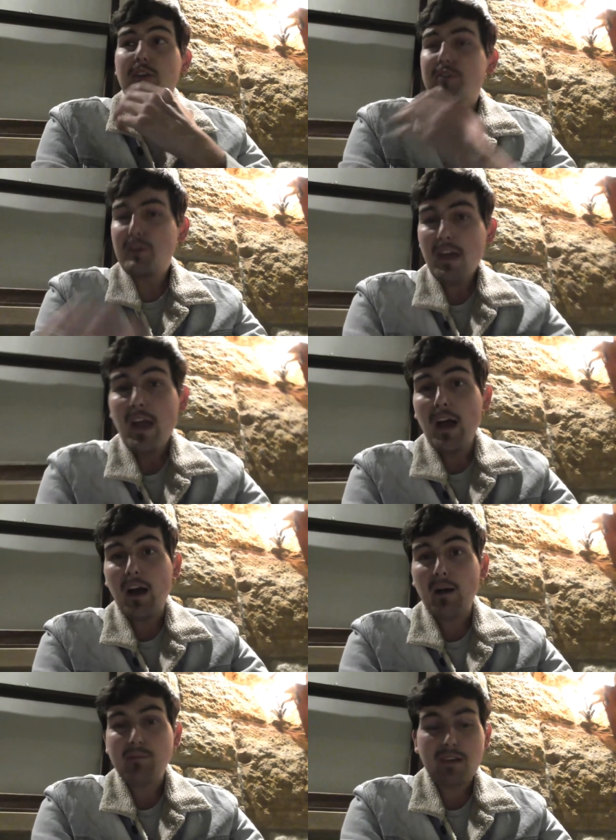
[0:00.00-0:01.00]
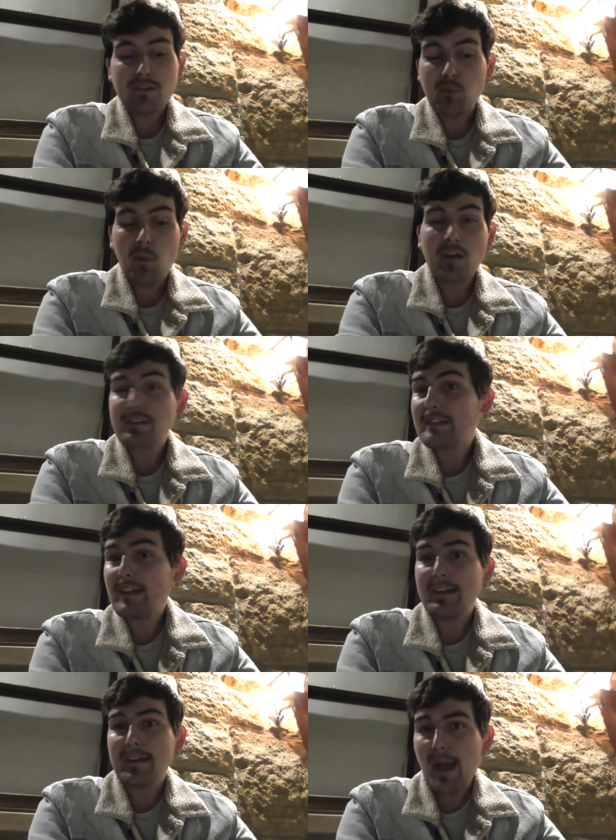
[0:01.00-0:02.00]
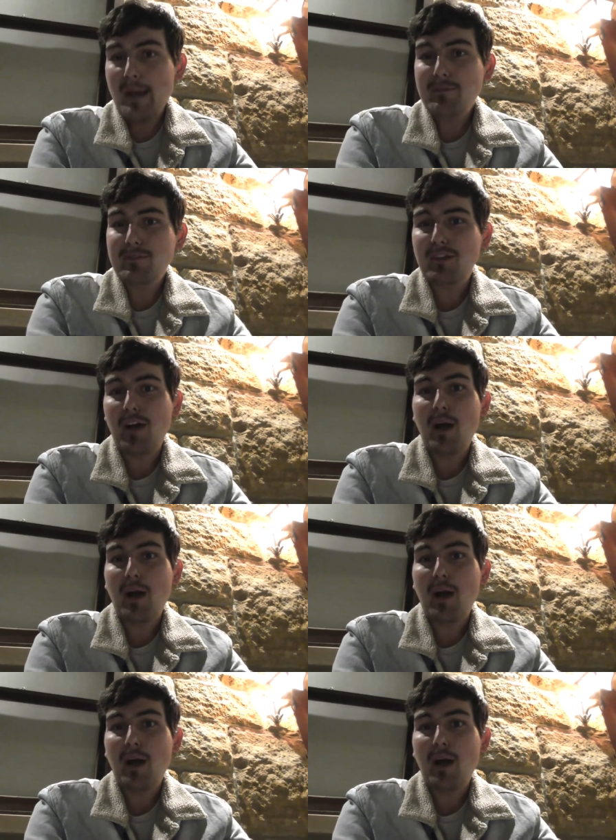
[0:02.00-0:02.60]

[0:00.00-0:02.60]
So that's why I didn't get any games.